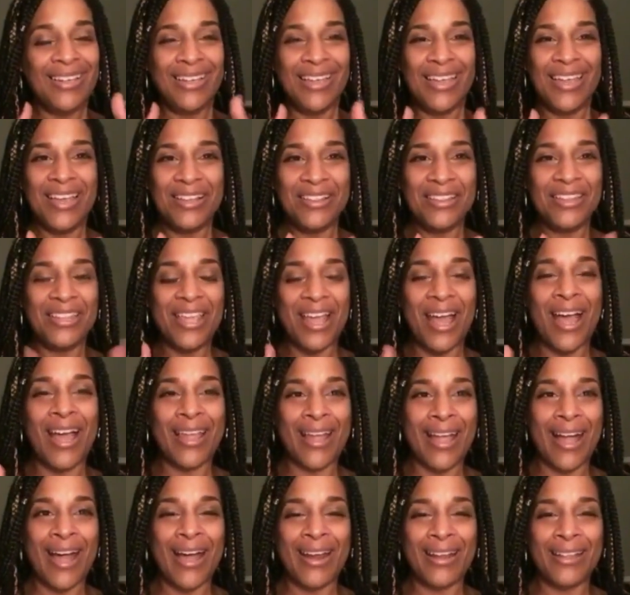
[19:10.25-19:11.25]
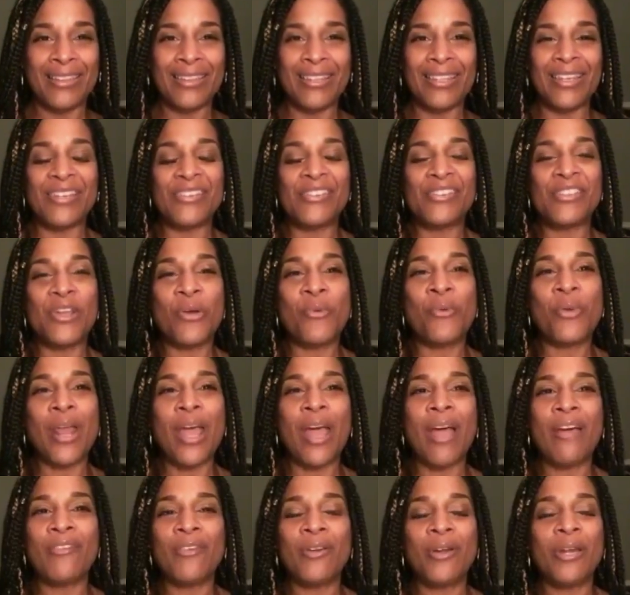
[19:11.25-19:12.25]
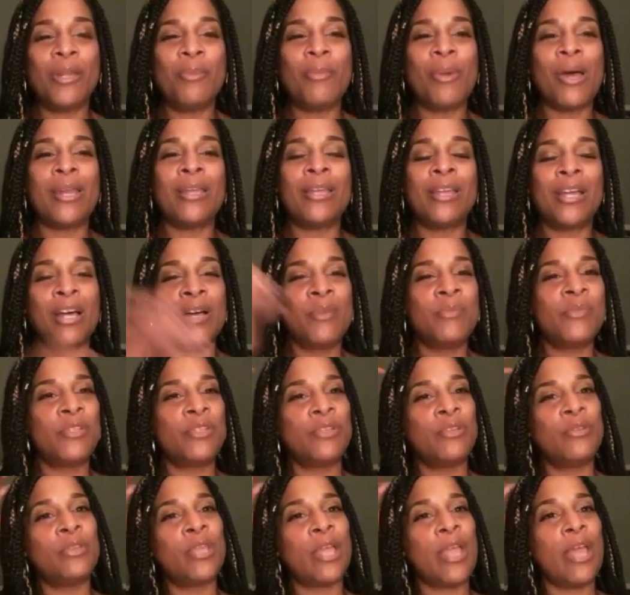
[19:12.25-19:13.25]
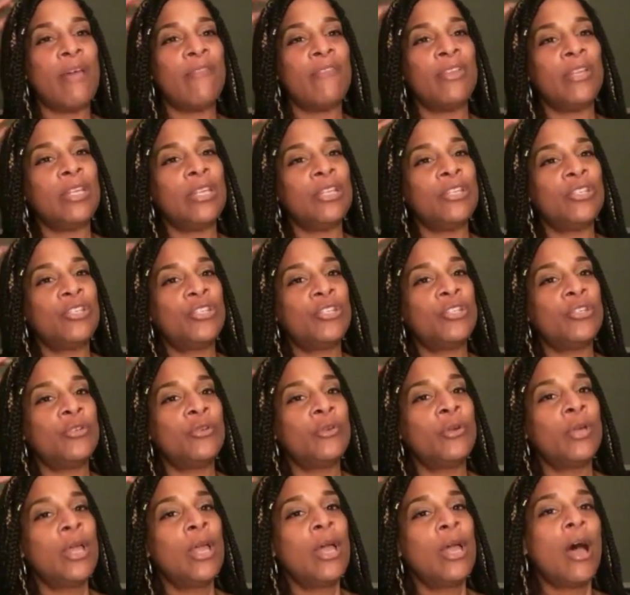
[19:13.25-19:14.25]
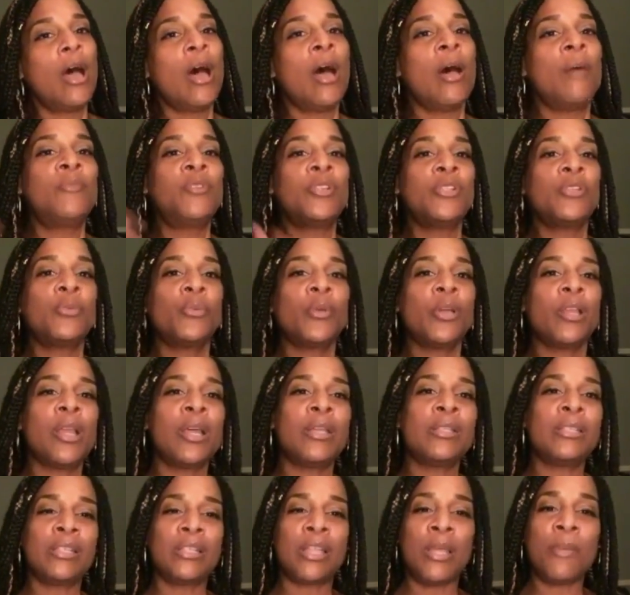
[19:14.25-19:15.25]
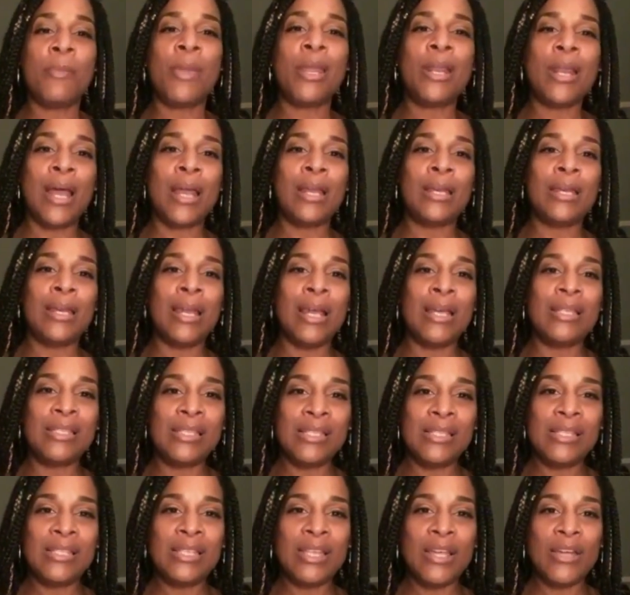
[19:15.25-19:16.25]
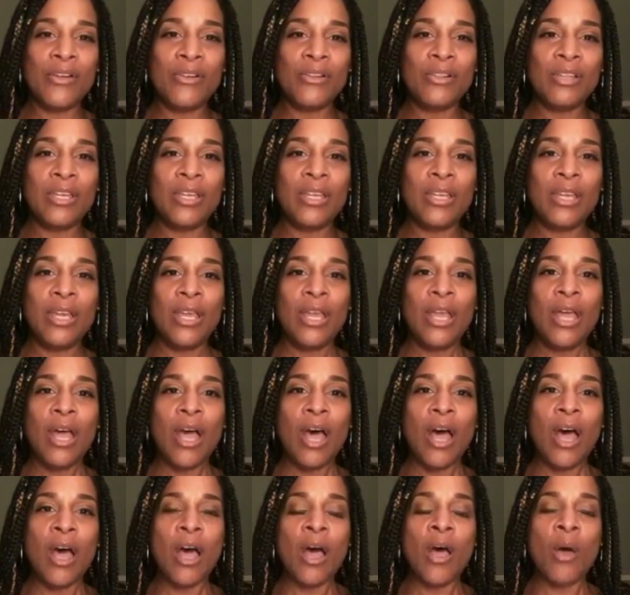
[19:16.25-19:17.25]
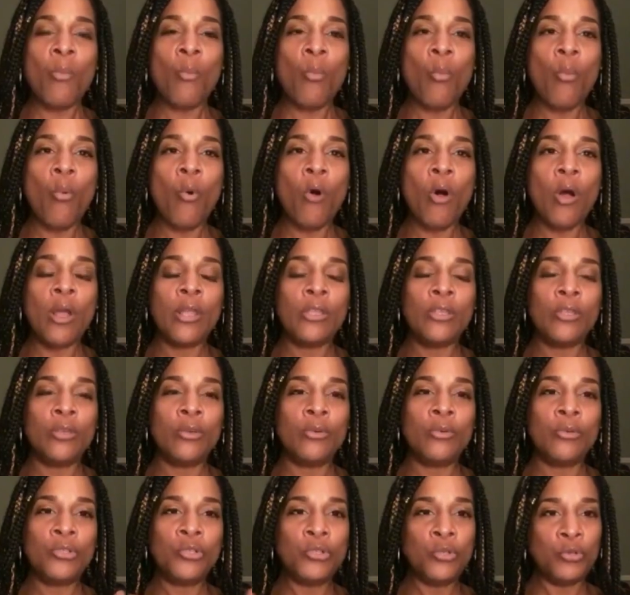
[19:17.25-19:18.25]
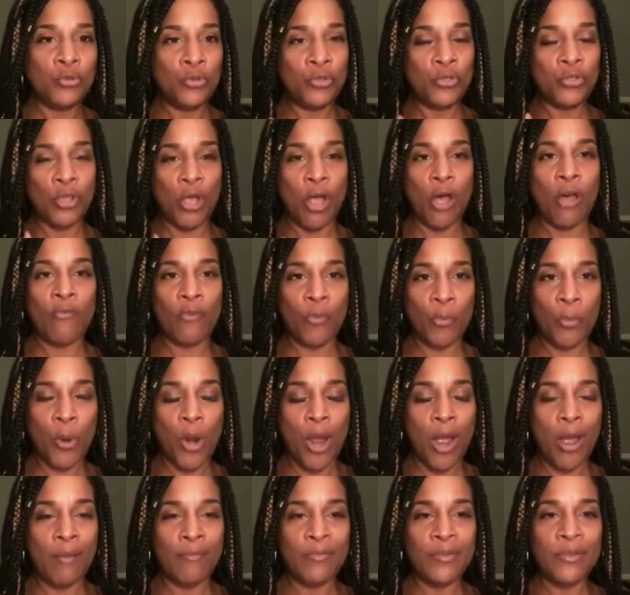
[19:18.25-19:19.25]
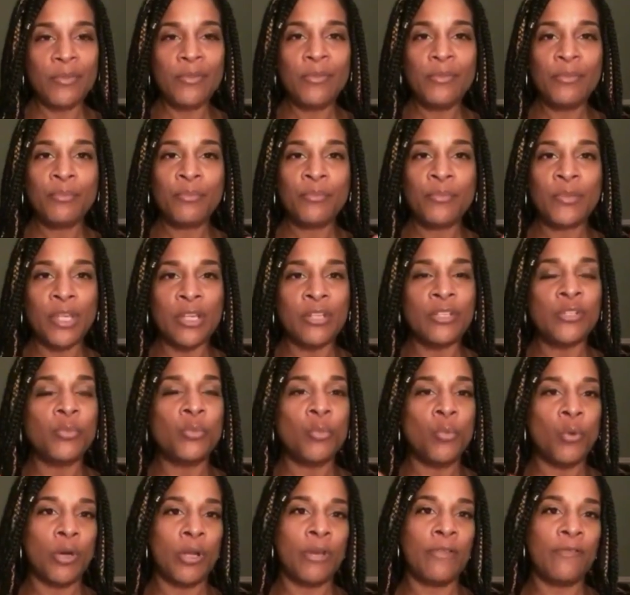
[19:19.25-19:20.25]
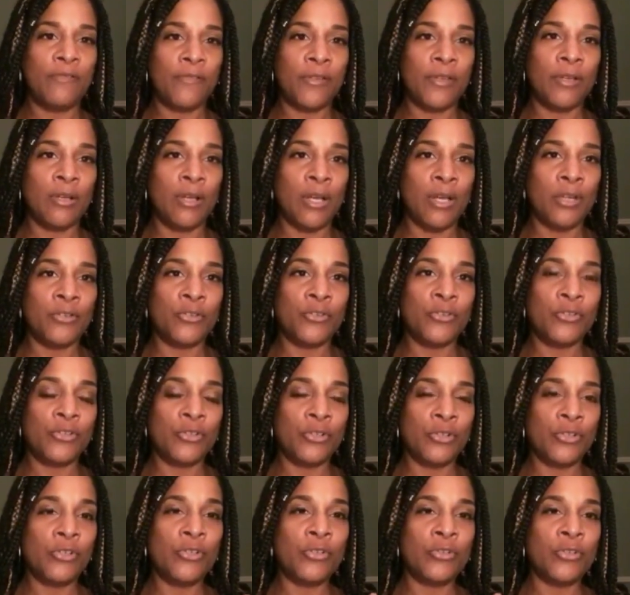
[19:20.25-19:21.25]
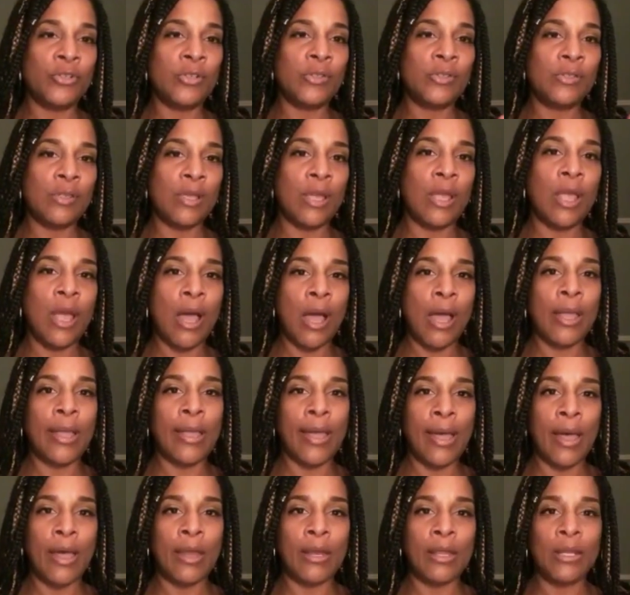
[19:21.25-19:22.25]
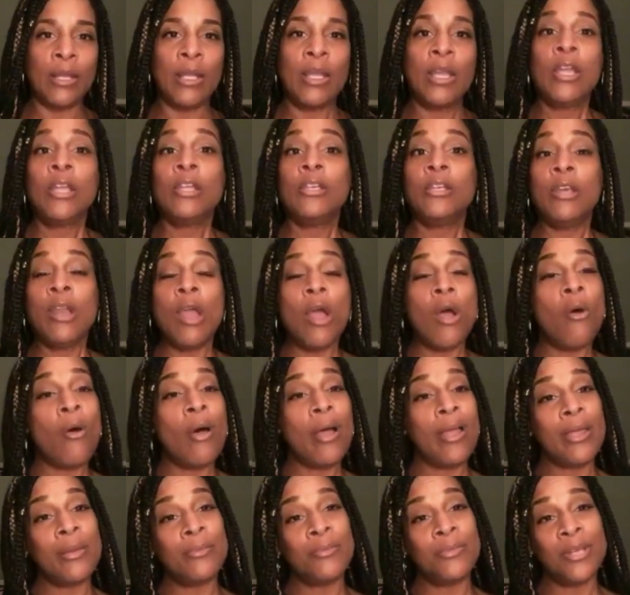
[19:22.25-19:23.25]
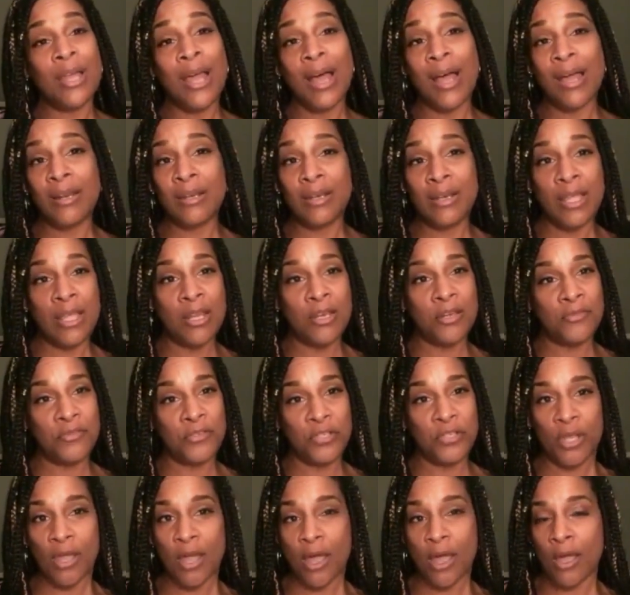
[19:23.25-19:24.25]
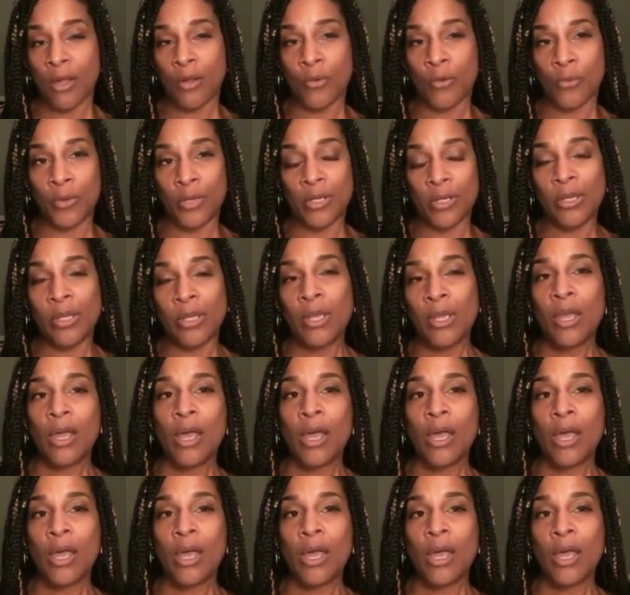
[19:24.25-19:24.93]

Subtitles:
Get the I got it thing. So whenever anybody comes to you and they have an issue, just realize that they may not necessarily want you to solve a problem. They just want to feel understood. So just say, I got it. No, I am not a native Chicagoan.